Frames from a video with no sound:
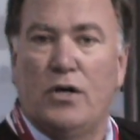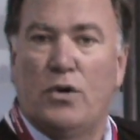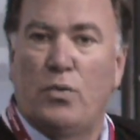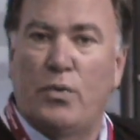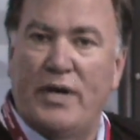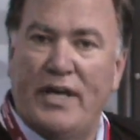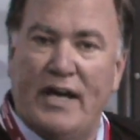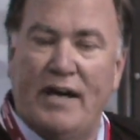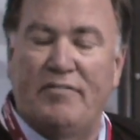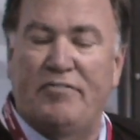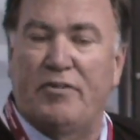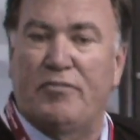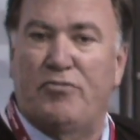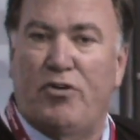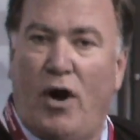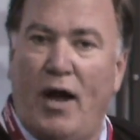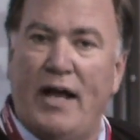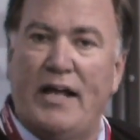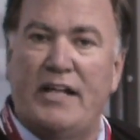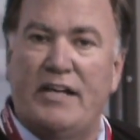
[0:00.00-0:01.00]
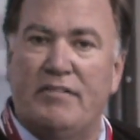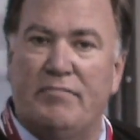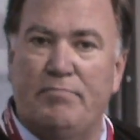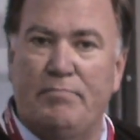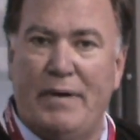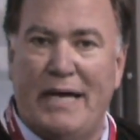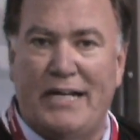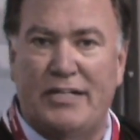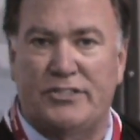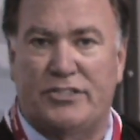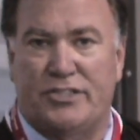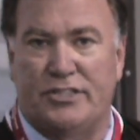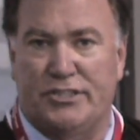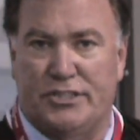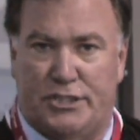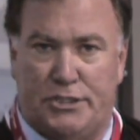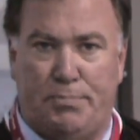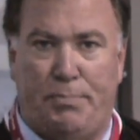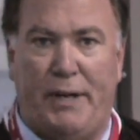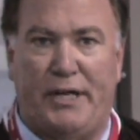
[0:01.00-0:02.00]
we have a variety of
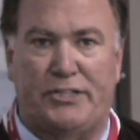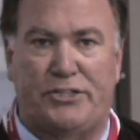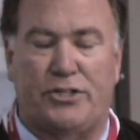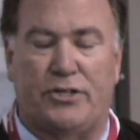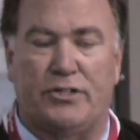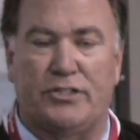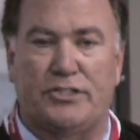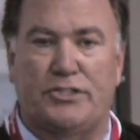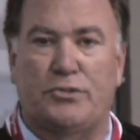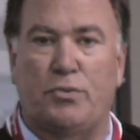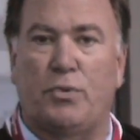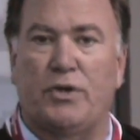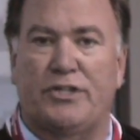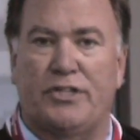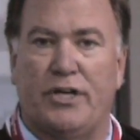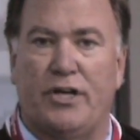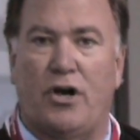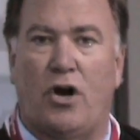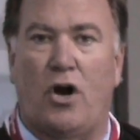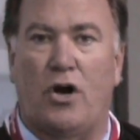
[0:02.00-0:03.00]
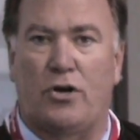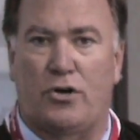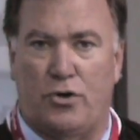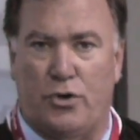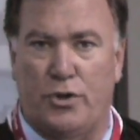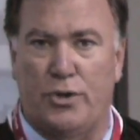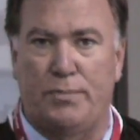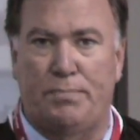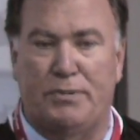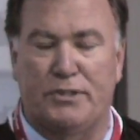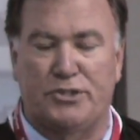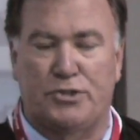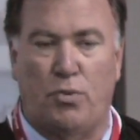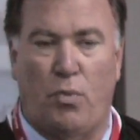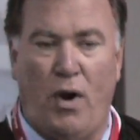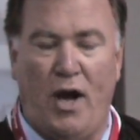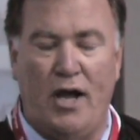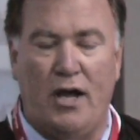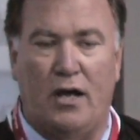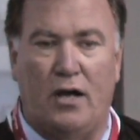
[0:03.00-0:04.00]
medicine specialists within our group as
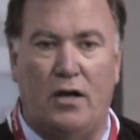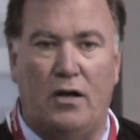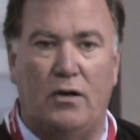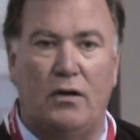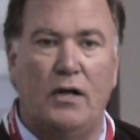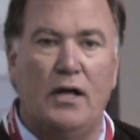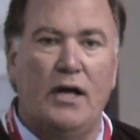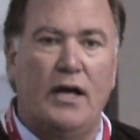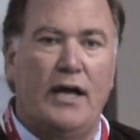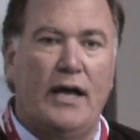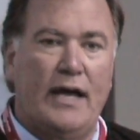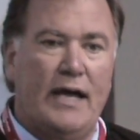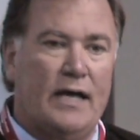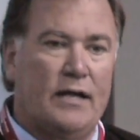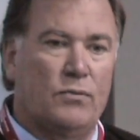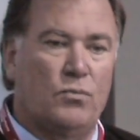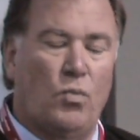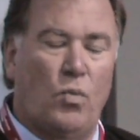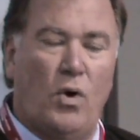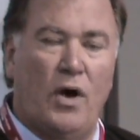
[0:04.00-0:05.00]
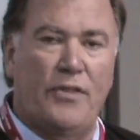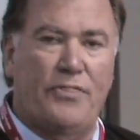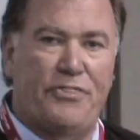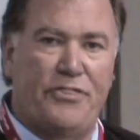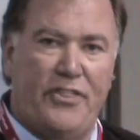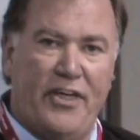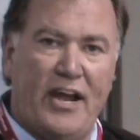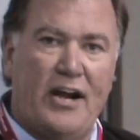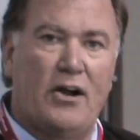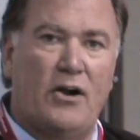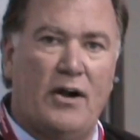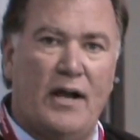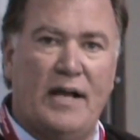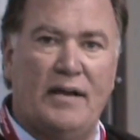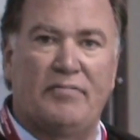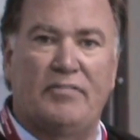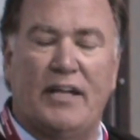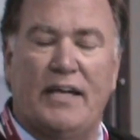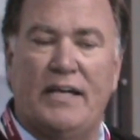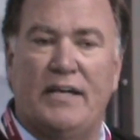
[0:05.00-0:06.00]
well, and what they're
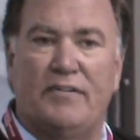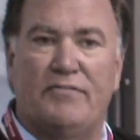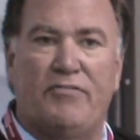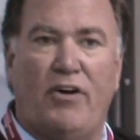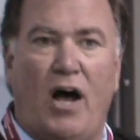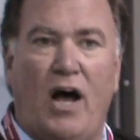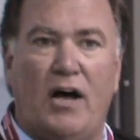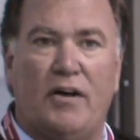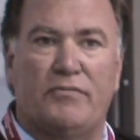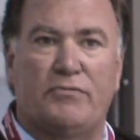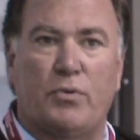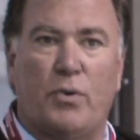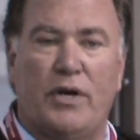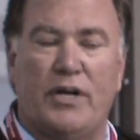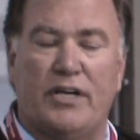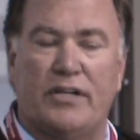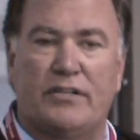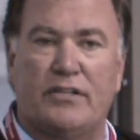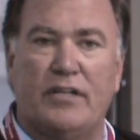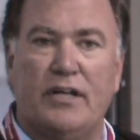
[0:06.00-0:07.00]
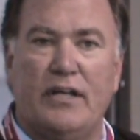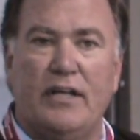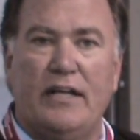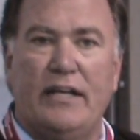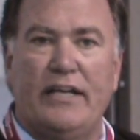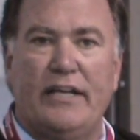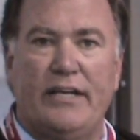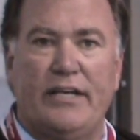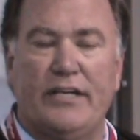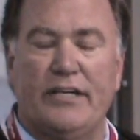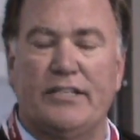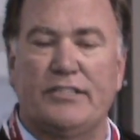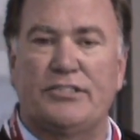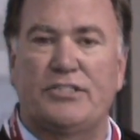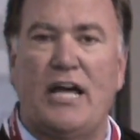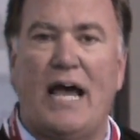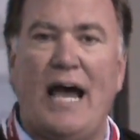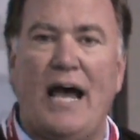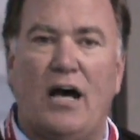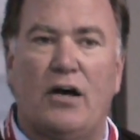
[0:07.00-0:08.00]
heavily involved with
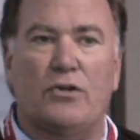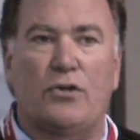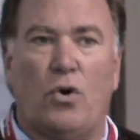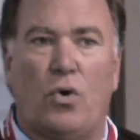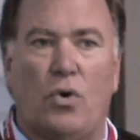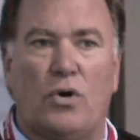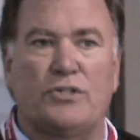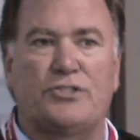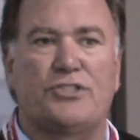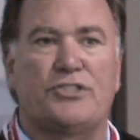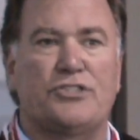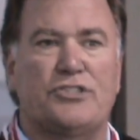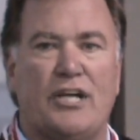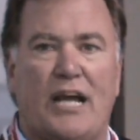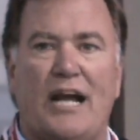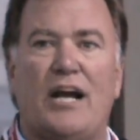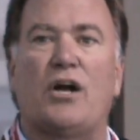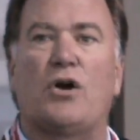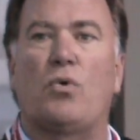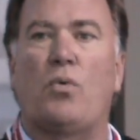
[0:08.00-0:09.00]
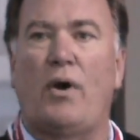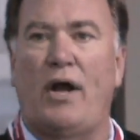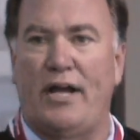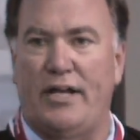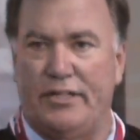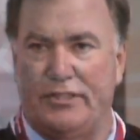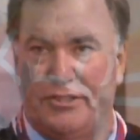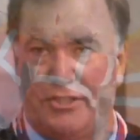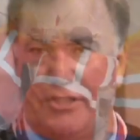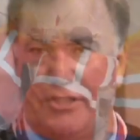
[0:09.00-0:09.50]
is how the horse's airway is